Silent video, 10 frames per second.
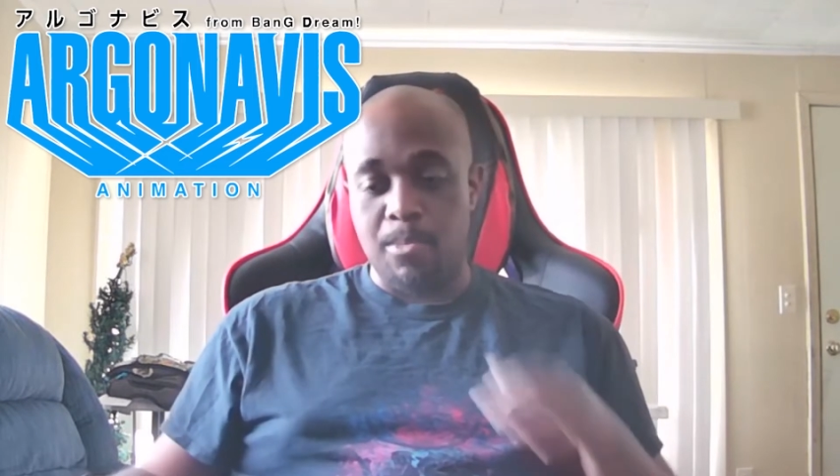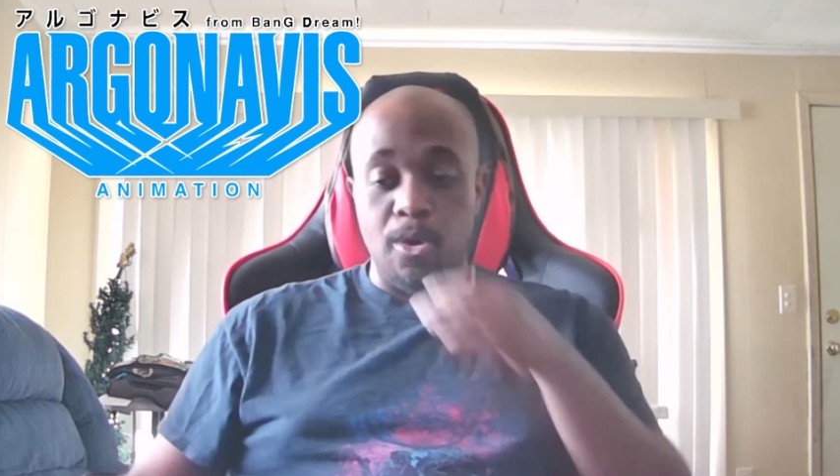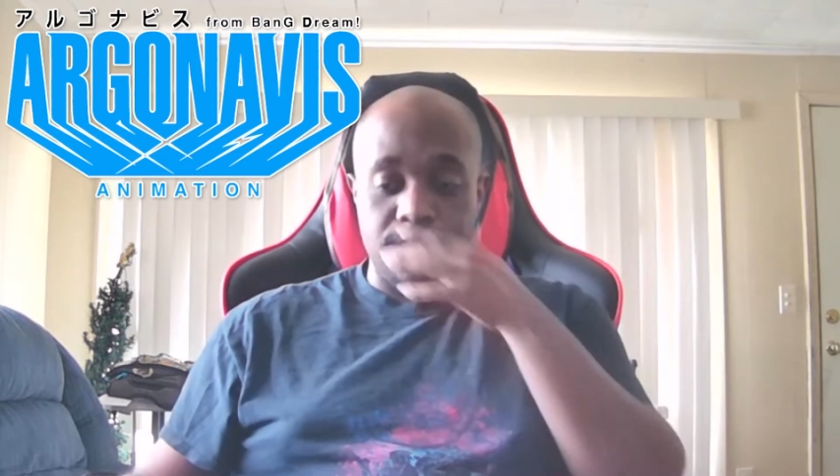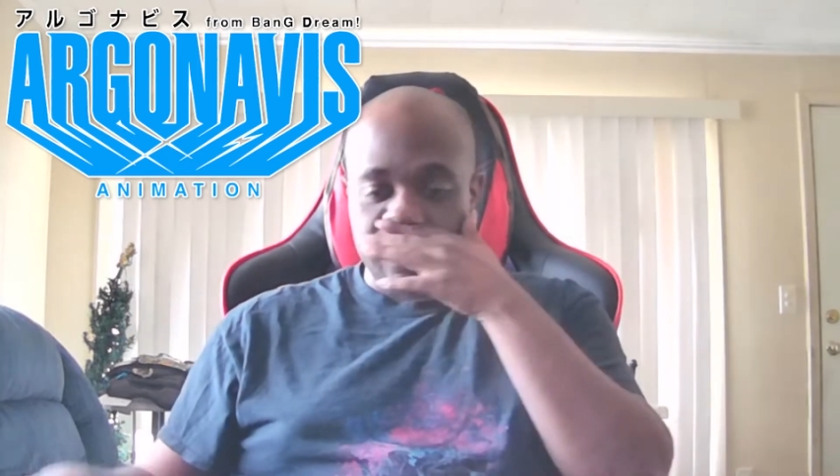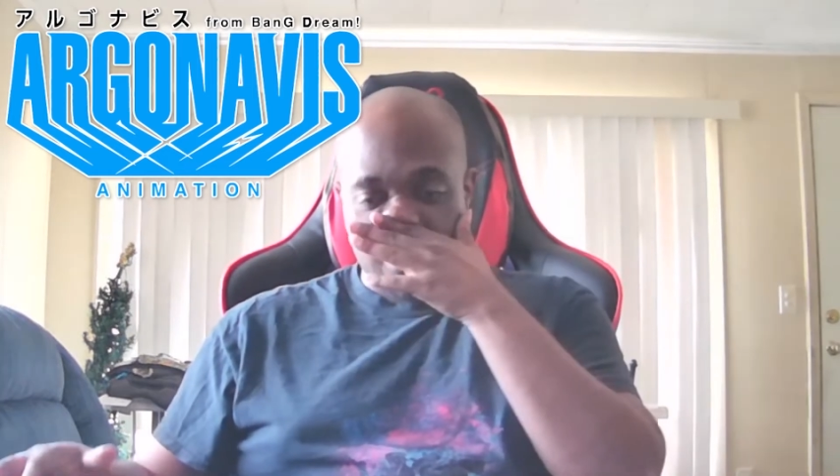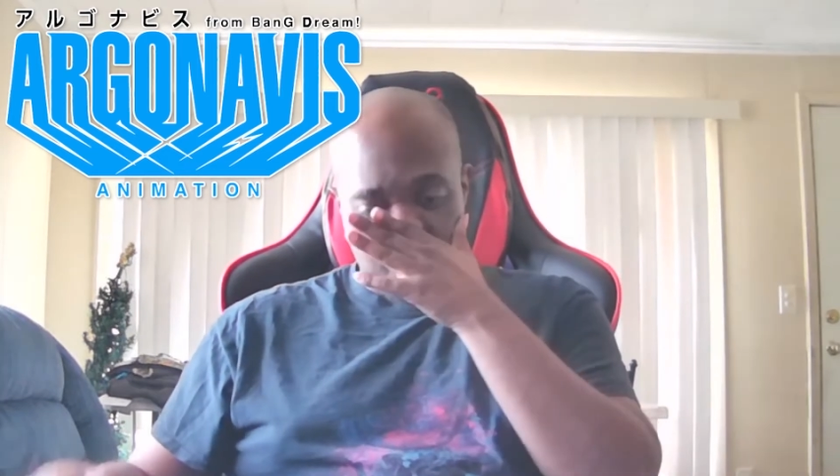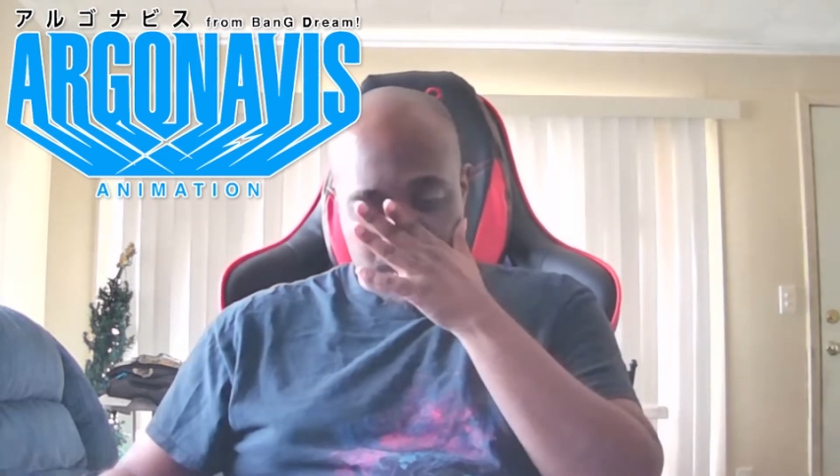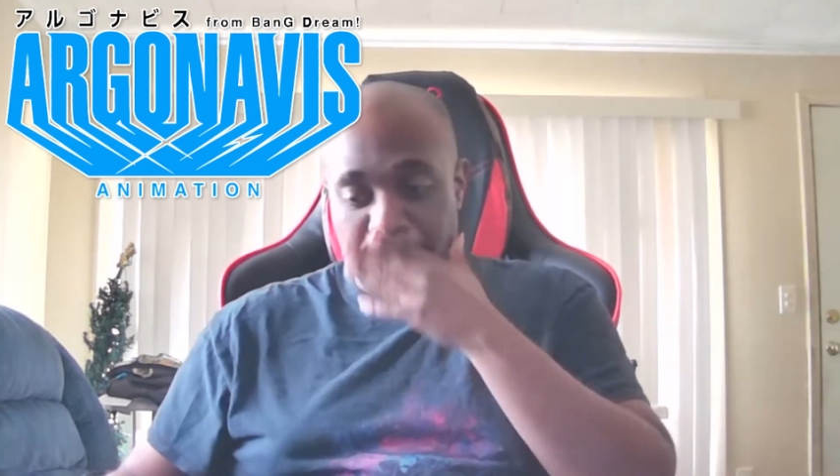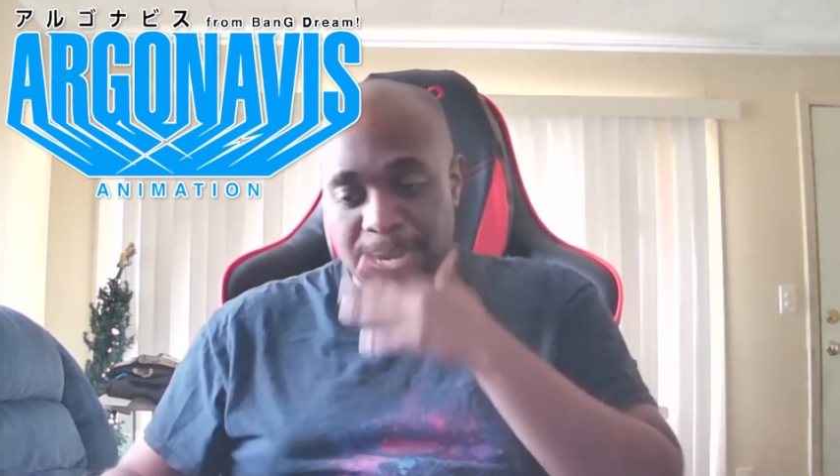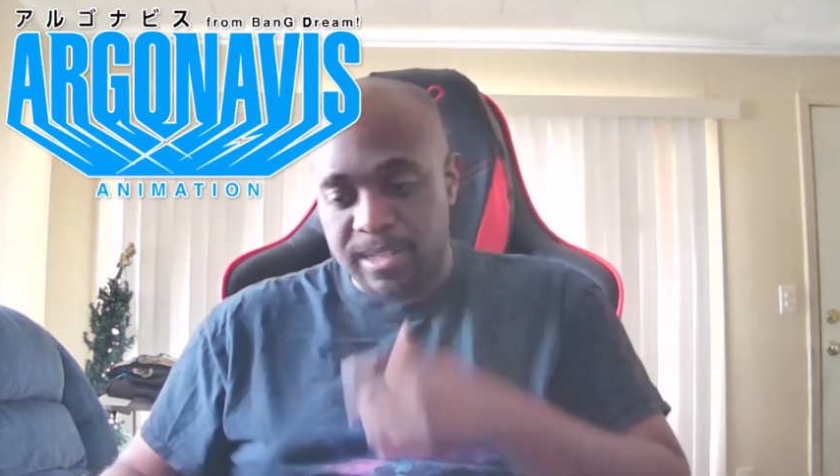keyboardist or a
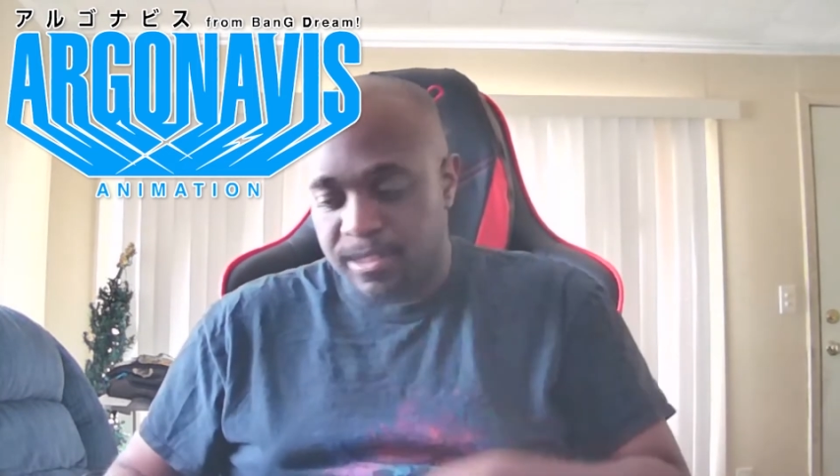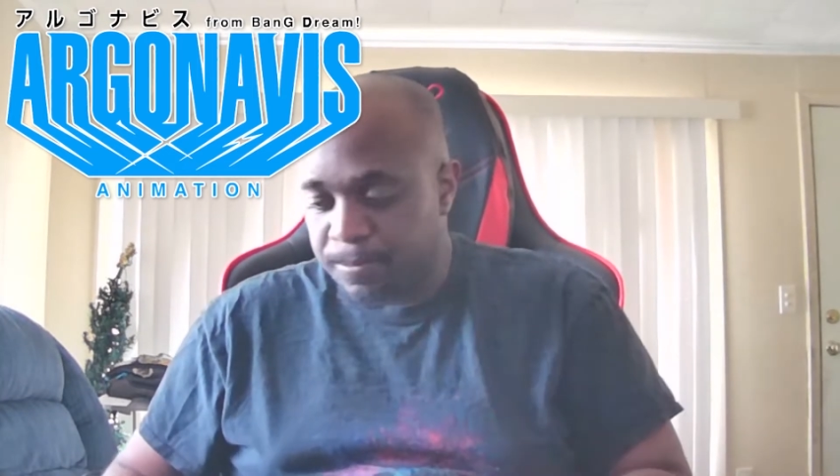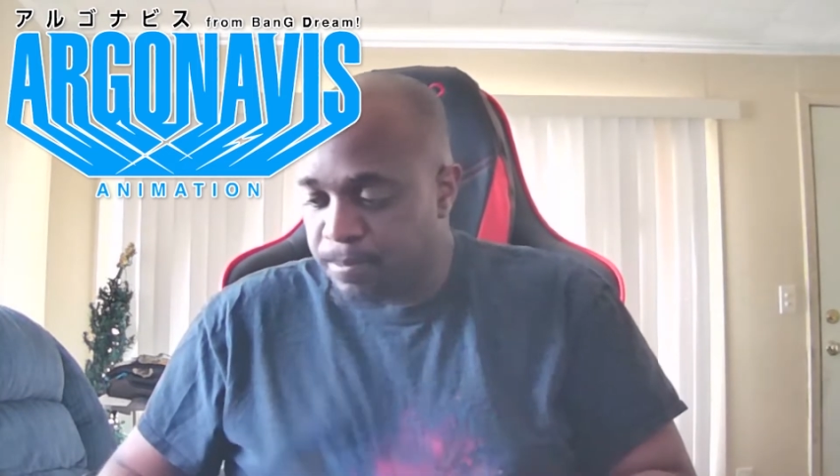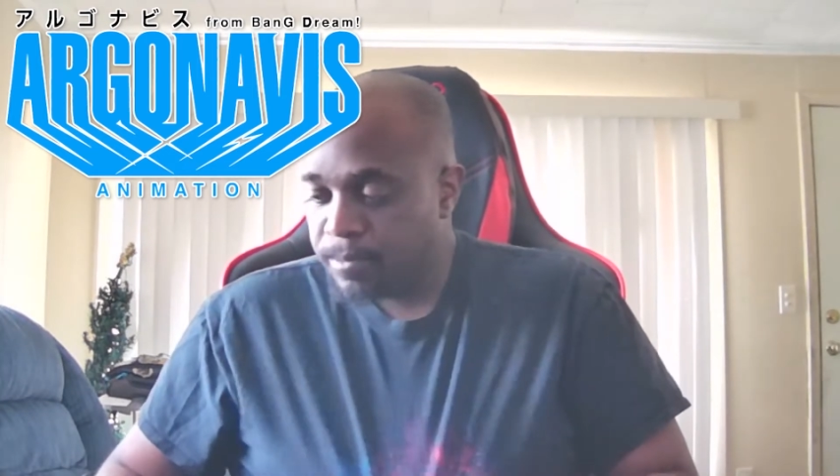pianist.